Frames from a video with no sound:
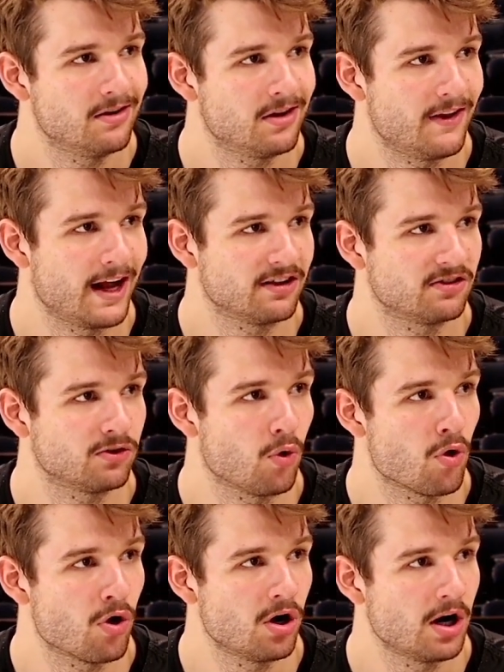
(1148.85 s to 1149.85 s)
to that
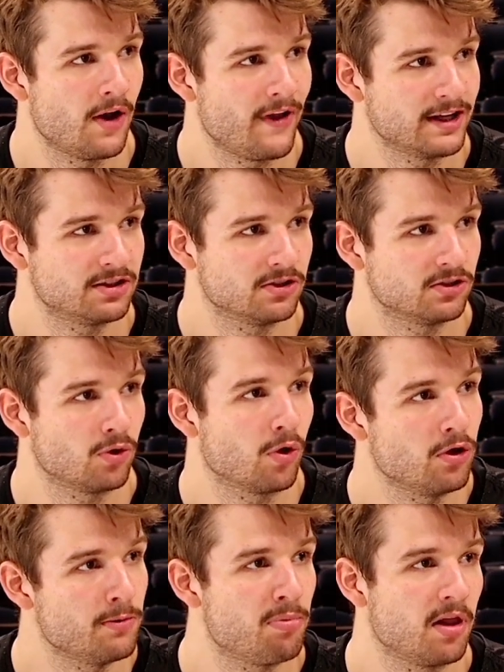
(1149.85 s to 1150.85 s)
score, and that's the score
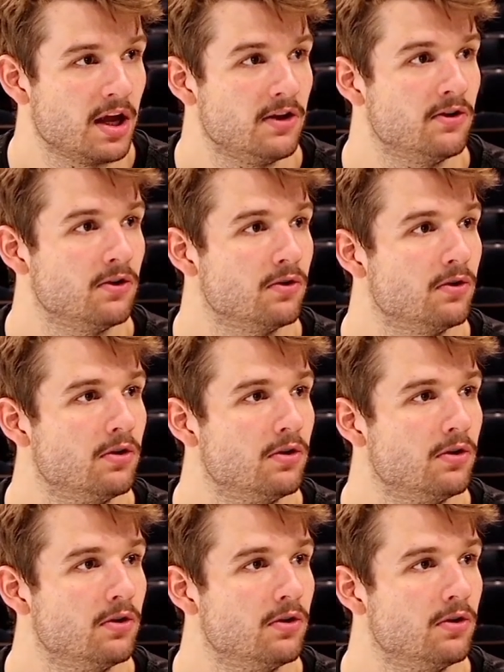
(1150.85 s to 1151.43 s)
you play to.